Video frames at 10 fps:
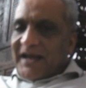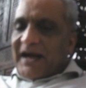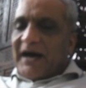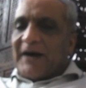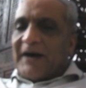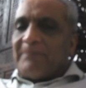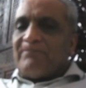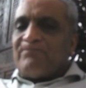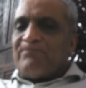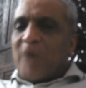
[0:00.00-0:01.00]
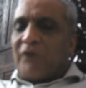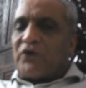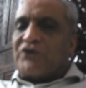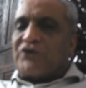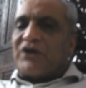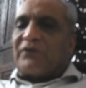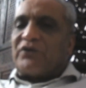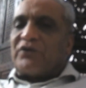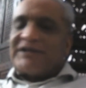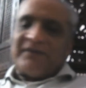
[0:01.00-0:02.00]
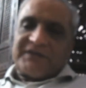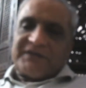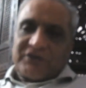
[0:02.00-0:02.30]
Of course, there was this